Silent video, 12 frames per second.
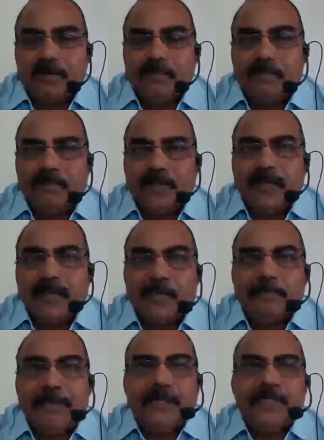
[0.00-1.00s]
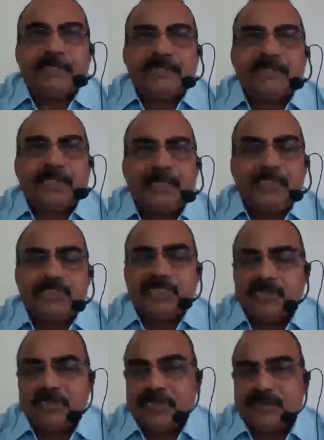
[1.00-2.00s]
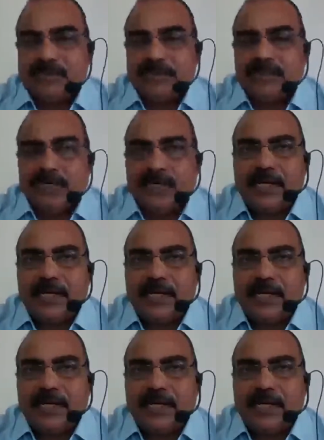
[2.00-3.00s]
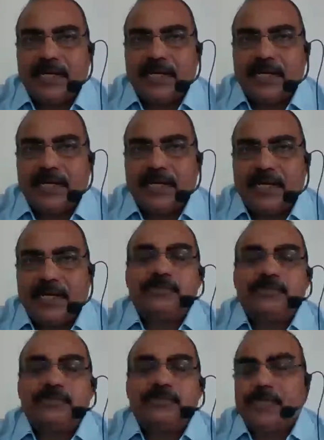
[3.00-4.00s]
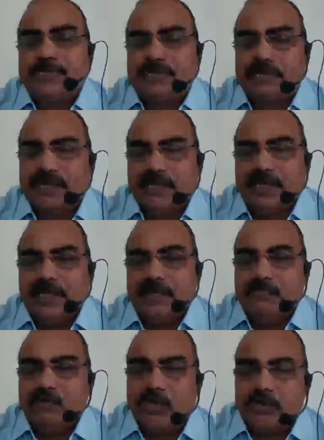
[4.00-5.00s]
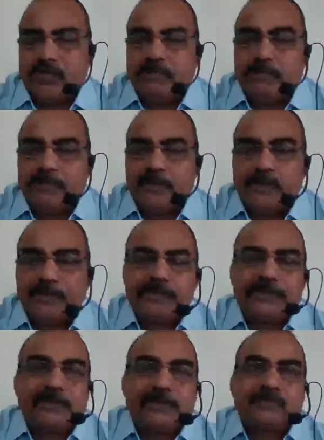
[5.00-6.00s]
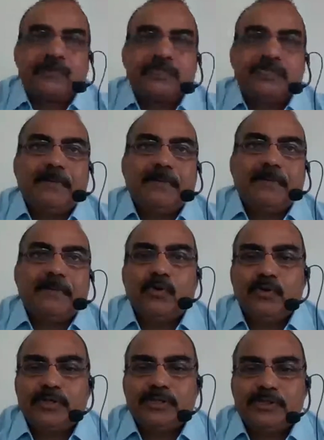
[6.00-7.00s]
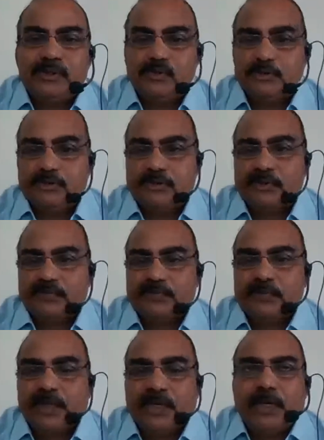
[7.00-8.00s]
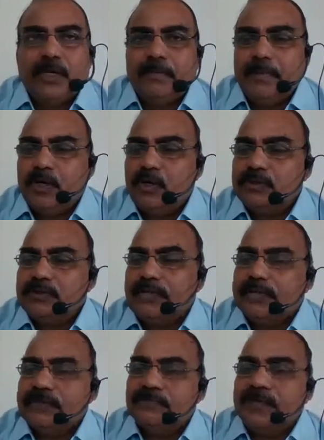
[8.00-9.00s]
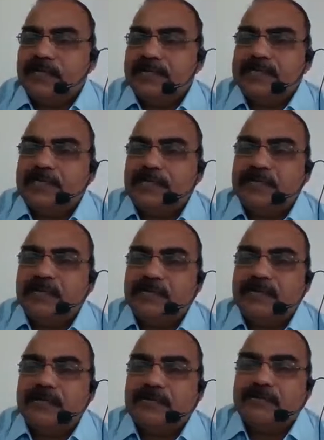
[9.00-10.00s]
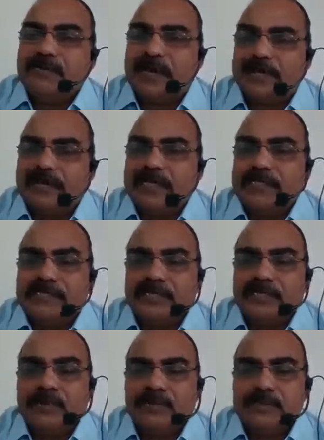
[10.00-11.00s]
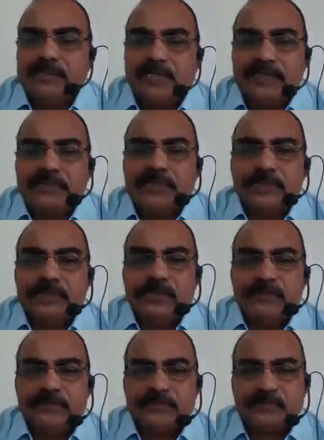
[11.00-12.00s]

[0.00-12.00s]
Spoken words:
bends, hitches and knots you can say, and what purpose, which type of knot is used. Because as far as fire and rescue is concerned,